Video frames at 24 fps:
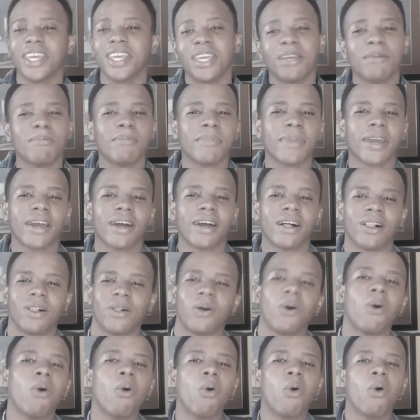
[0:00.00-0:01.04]

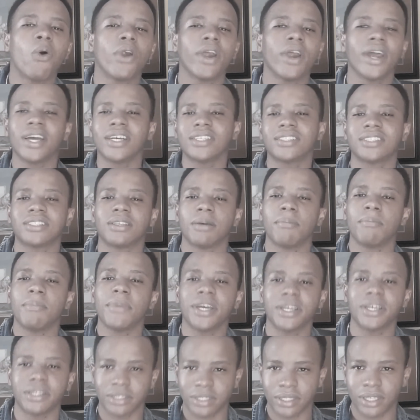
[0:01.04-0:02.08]
email or
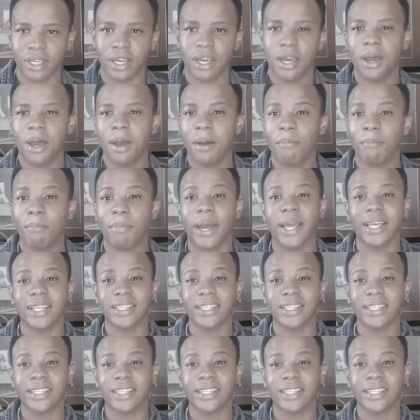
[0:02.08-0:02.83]
SMS by